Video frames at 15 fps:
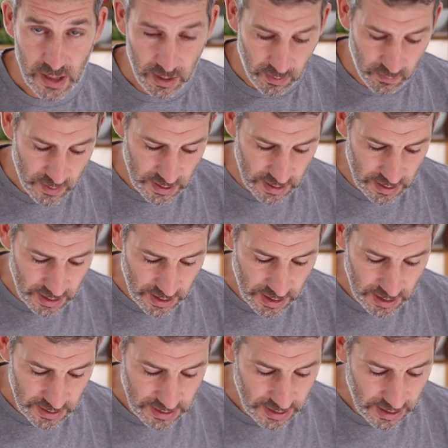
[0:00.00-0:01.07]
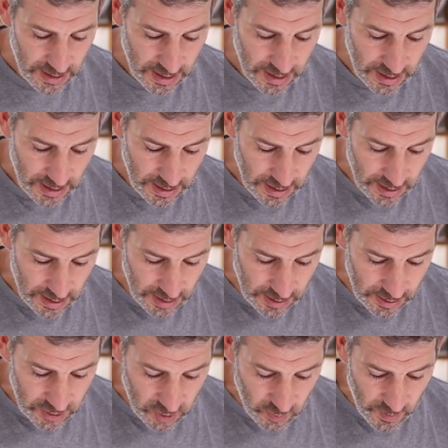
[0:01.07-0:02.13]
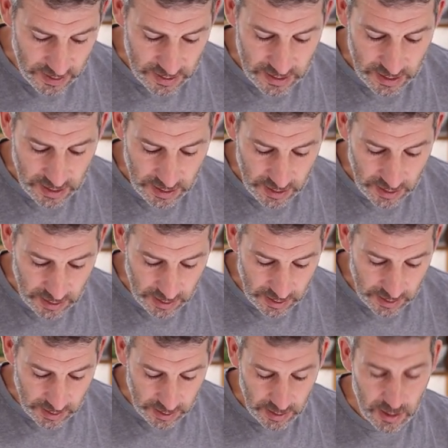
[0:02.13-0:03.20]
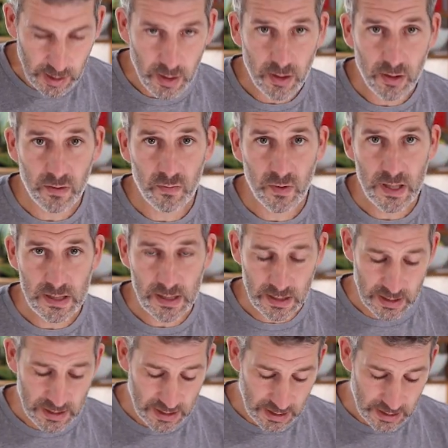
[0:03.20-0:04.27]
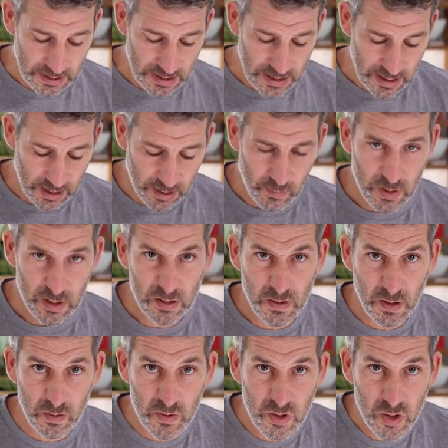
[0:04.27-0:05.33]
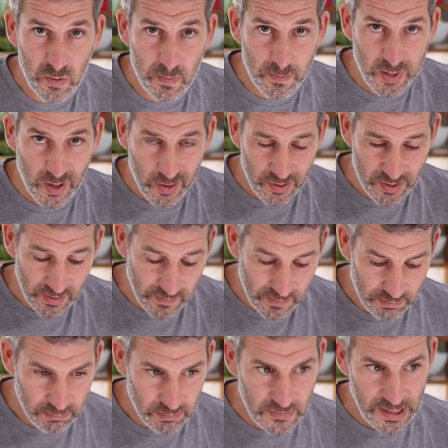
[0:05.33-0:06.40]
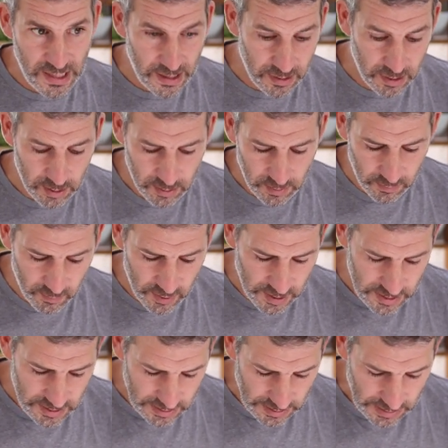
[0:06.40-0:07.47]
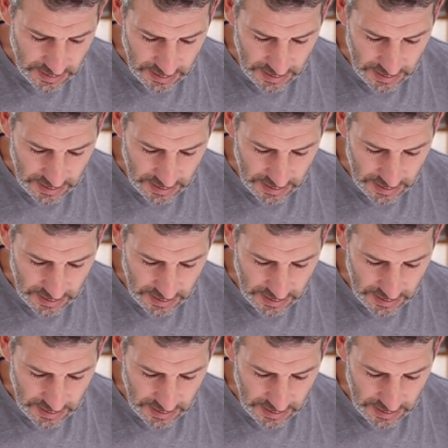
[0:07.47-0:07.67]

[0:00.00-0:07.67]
10 3's is 30, 20 threes is 60, in other words, you know, two blocks of 10 threes,